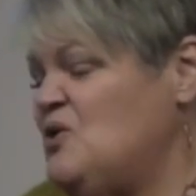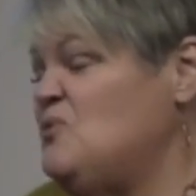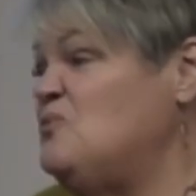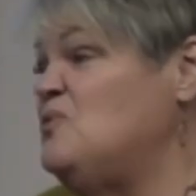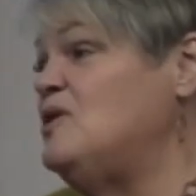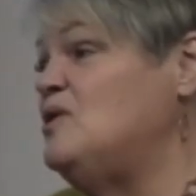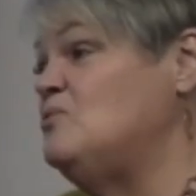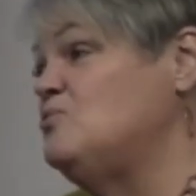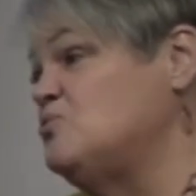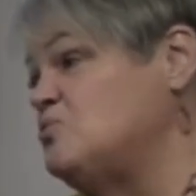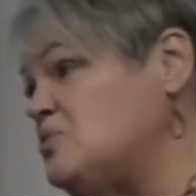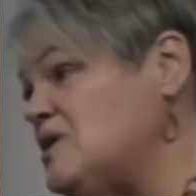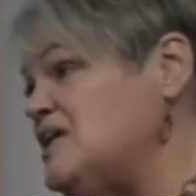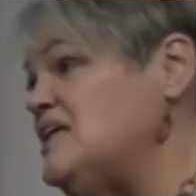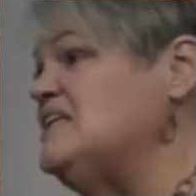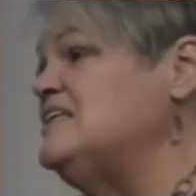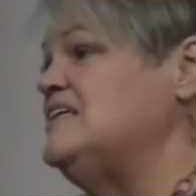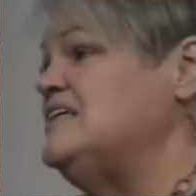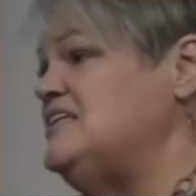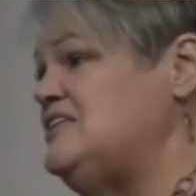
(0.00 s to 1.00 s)
We
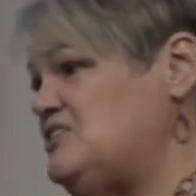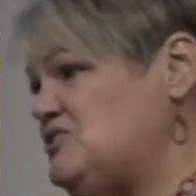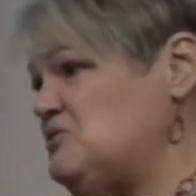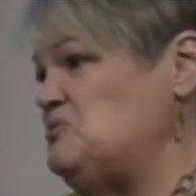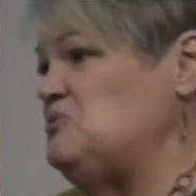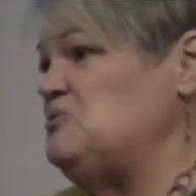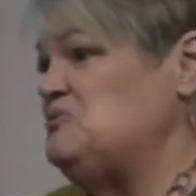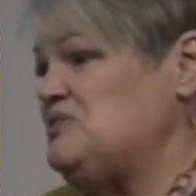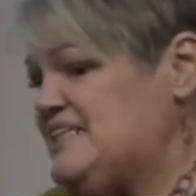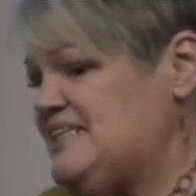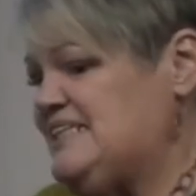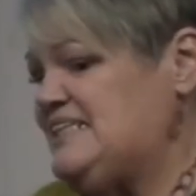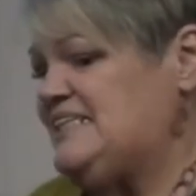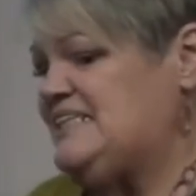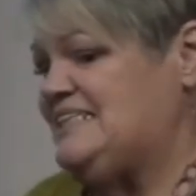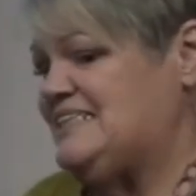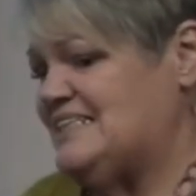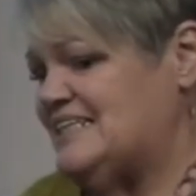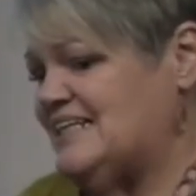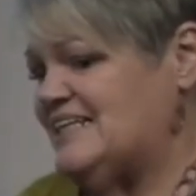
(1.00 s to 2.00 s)
really do
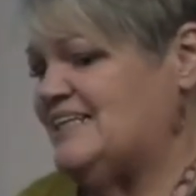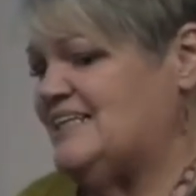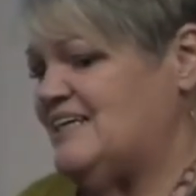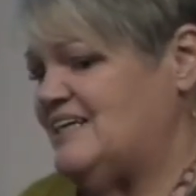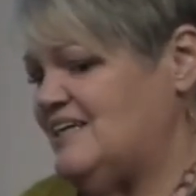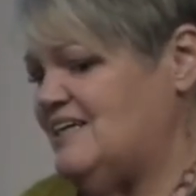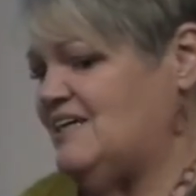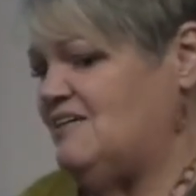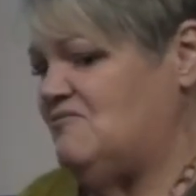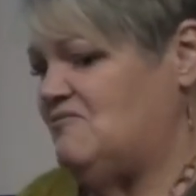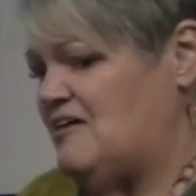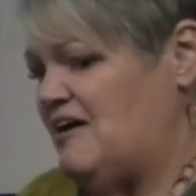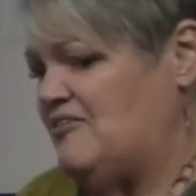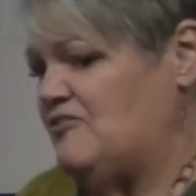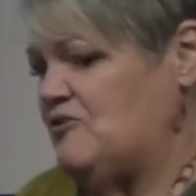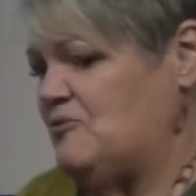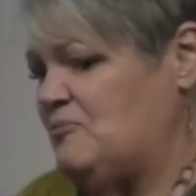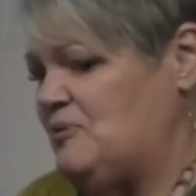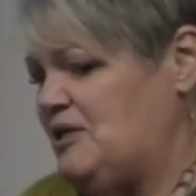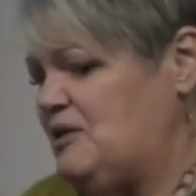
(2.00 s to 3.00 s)
need to think of
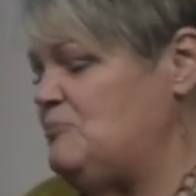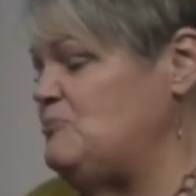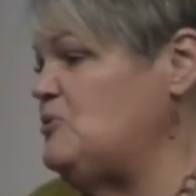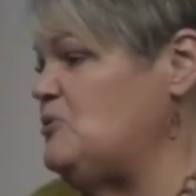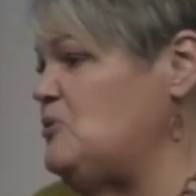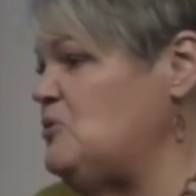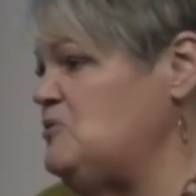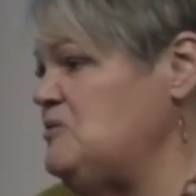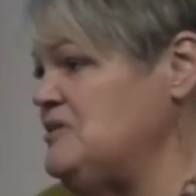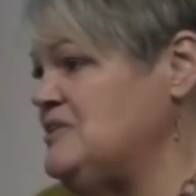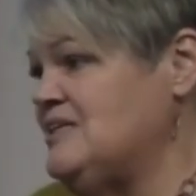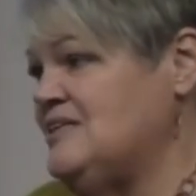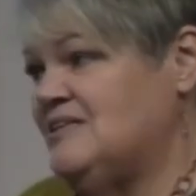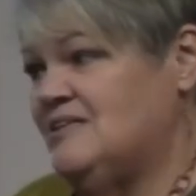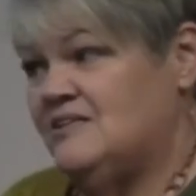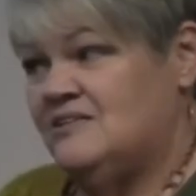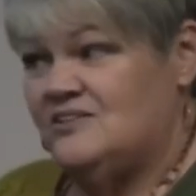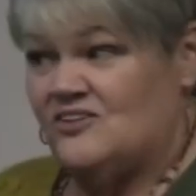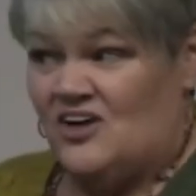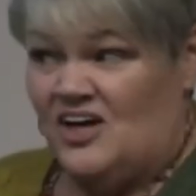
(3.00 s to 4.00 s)
other people,
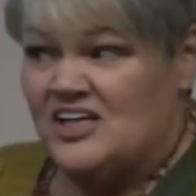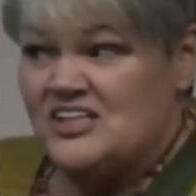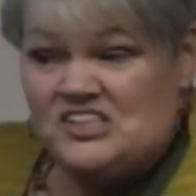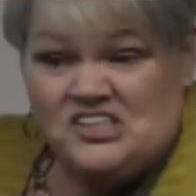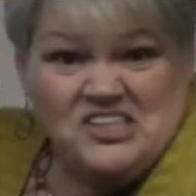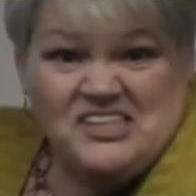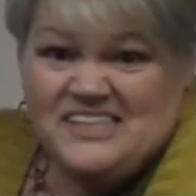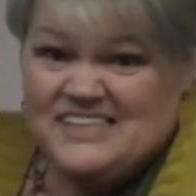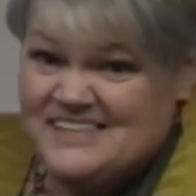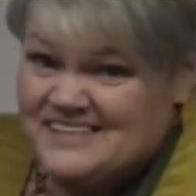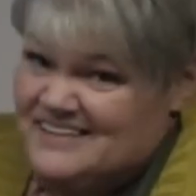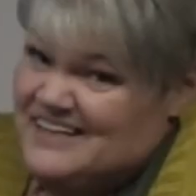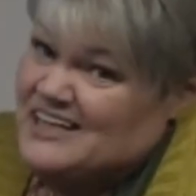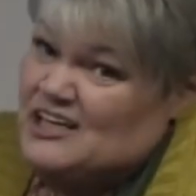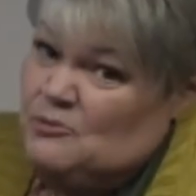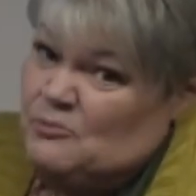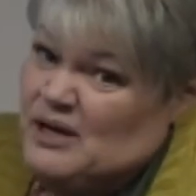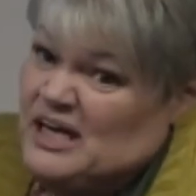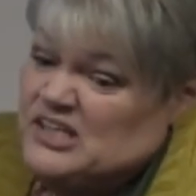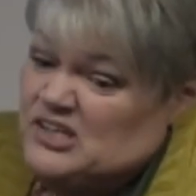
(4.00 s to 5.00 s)
not just
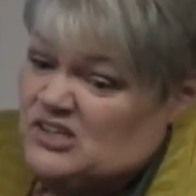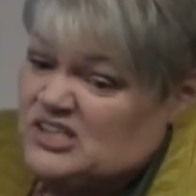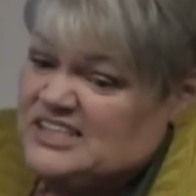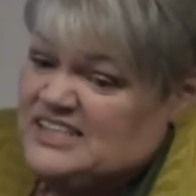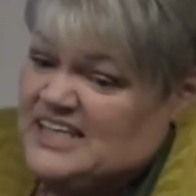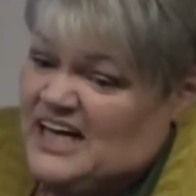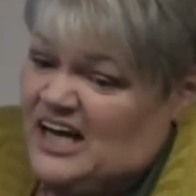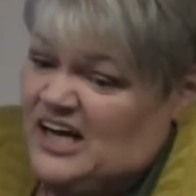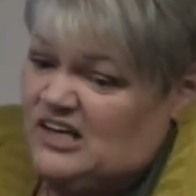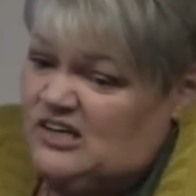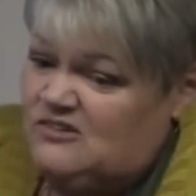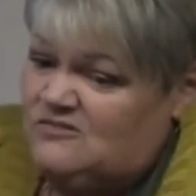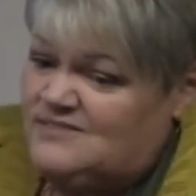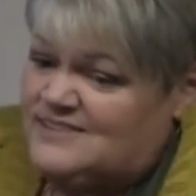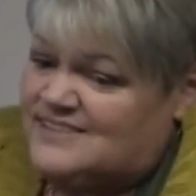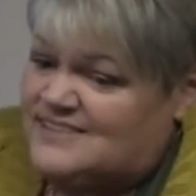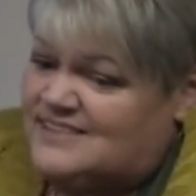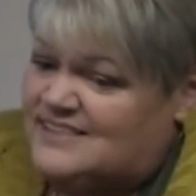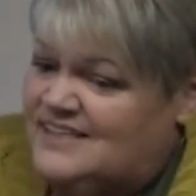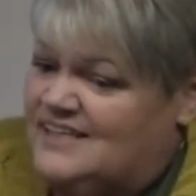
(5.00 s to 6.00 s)
think about
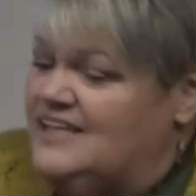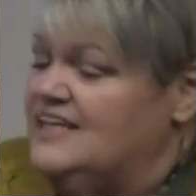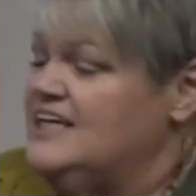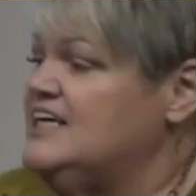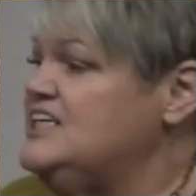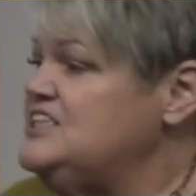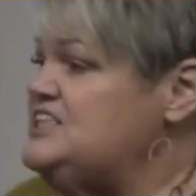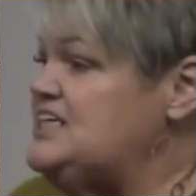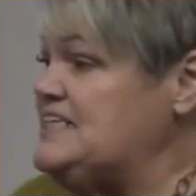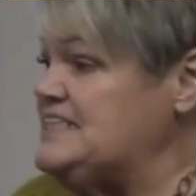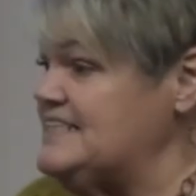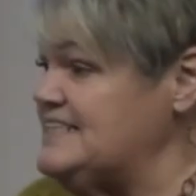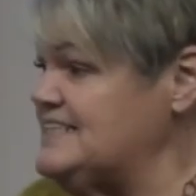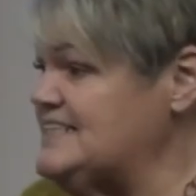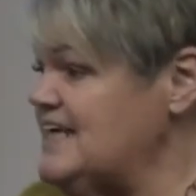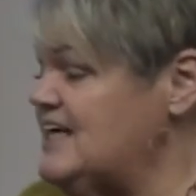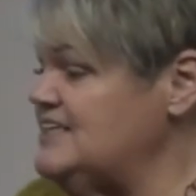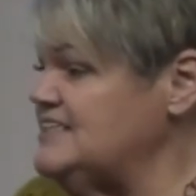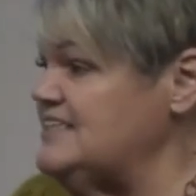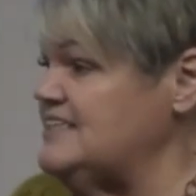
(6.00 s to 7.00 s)
ourselves. Jesus
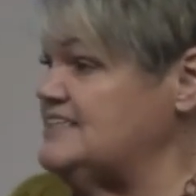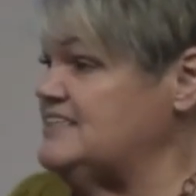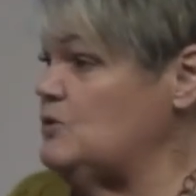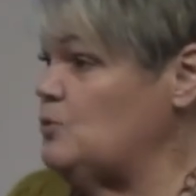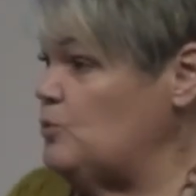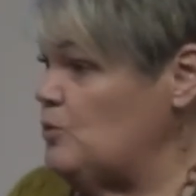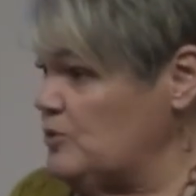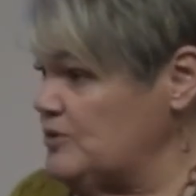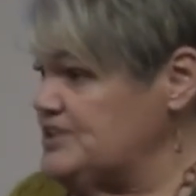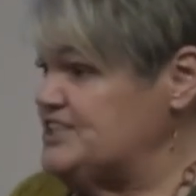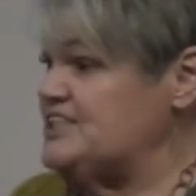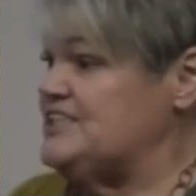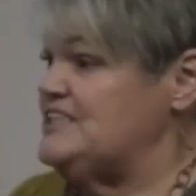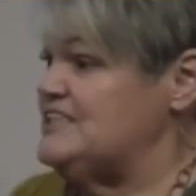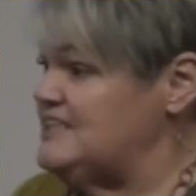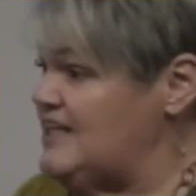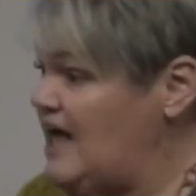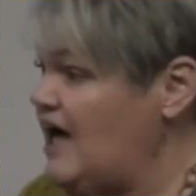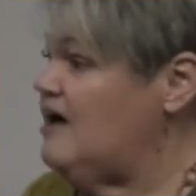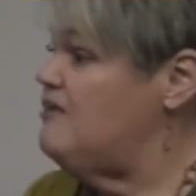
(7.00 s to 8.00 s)
tells us we're to
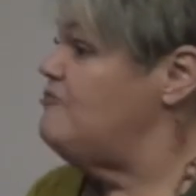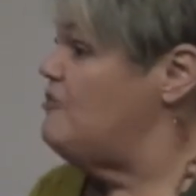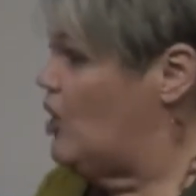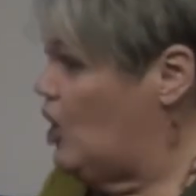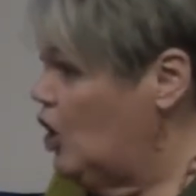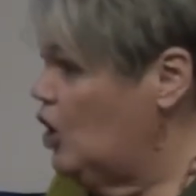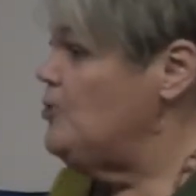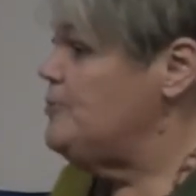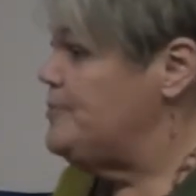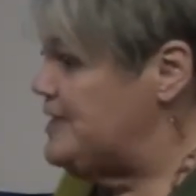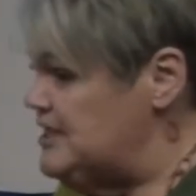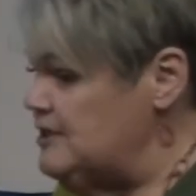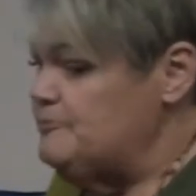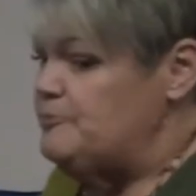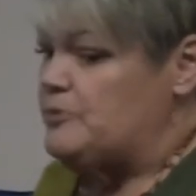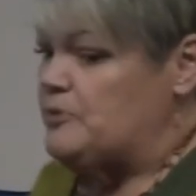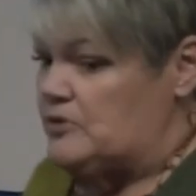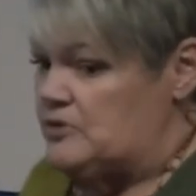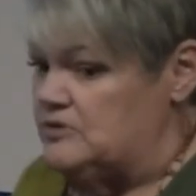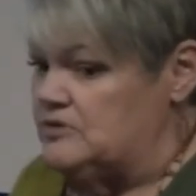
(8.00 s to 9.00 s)
love all
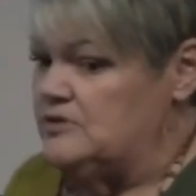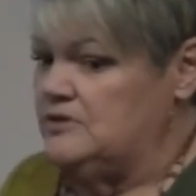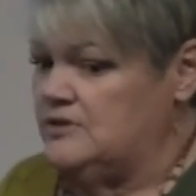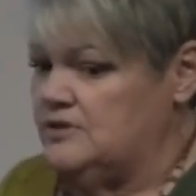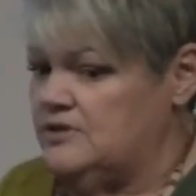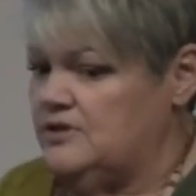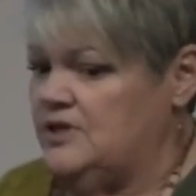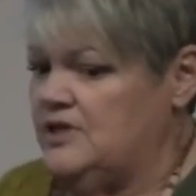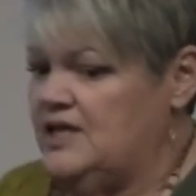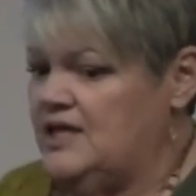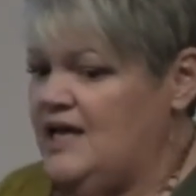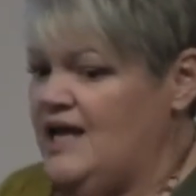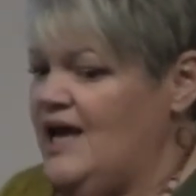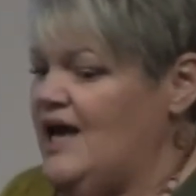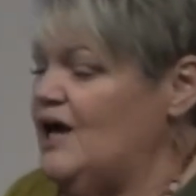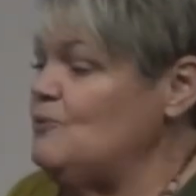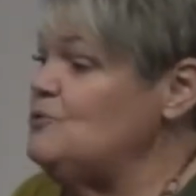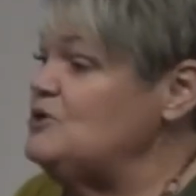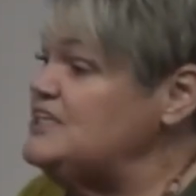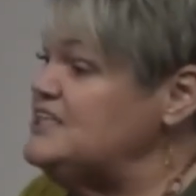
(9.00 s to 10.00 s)
people
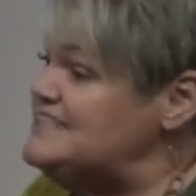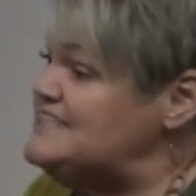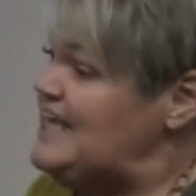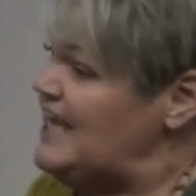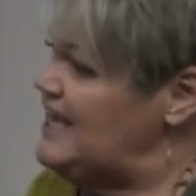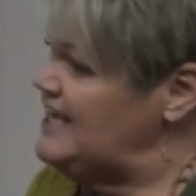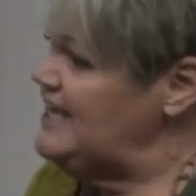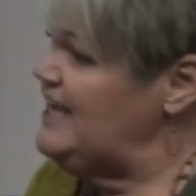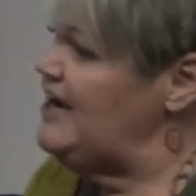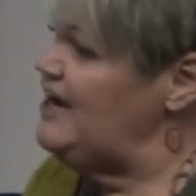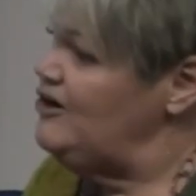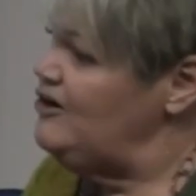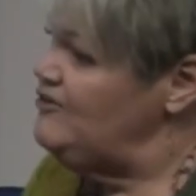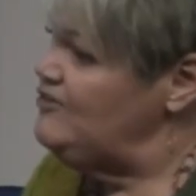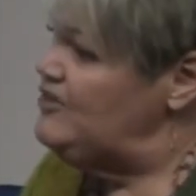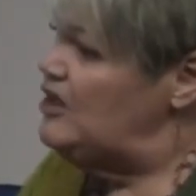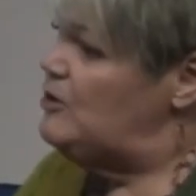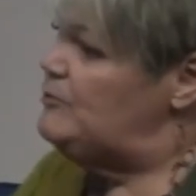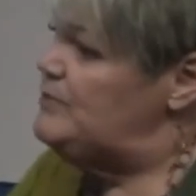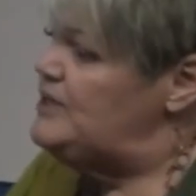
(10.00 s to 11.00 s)
and we're to take care
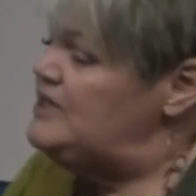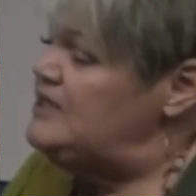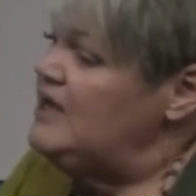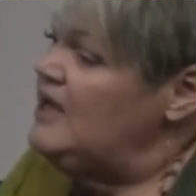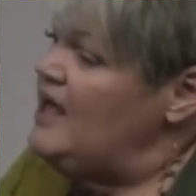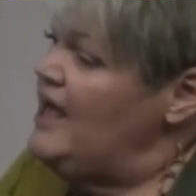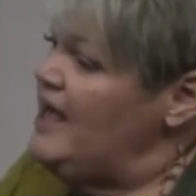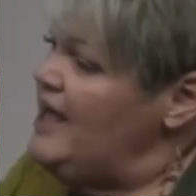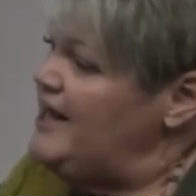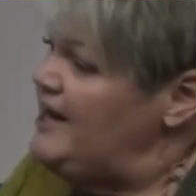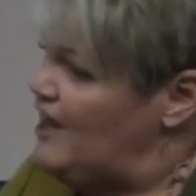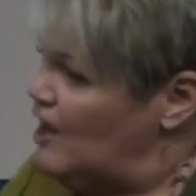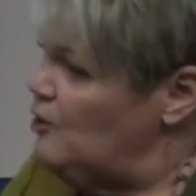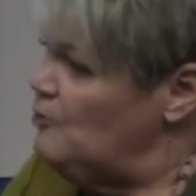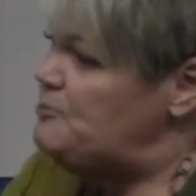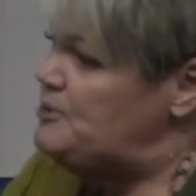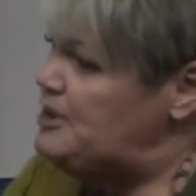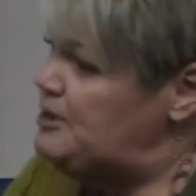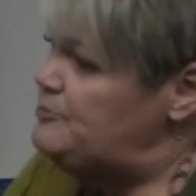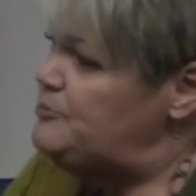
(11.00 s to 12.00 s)
of them and, and
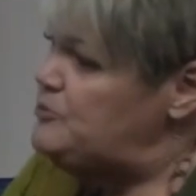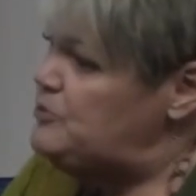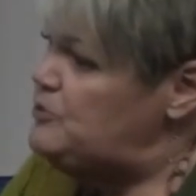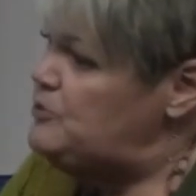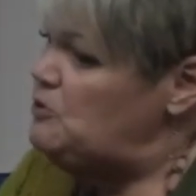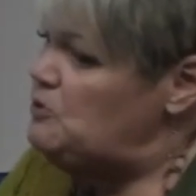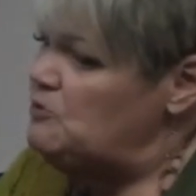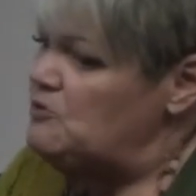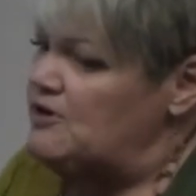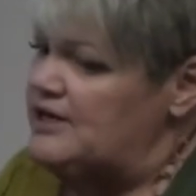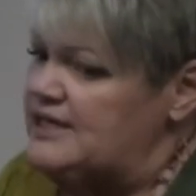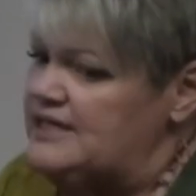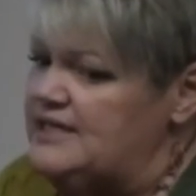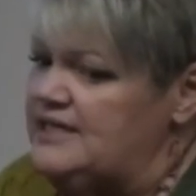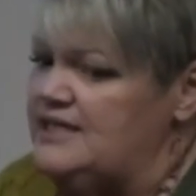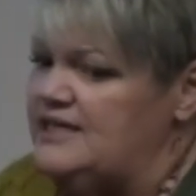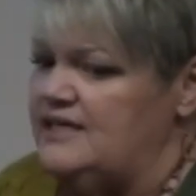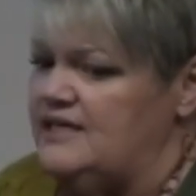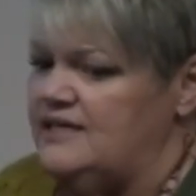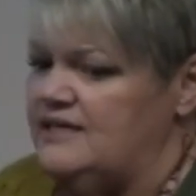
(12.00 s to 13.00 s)
help people who are in
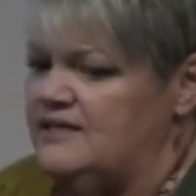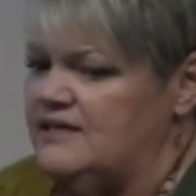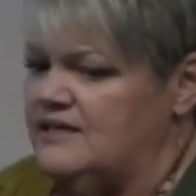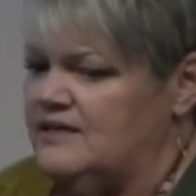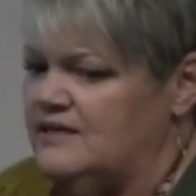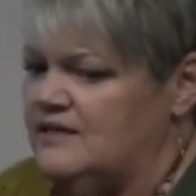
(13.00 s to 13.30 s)
need.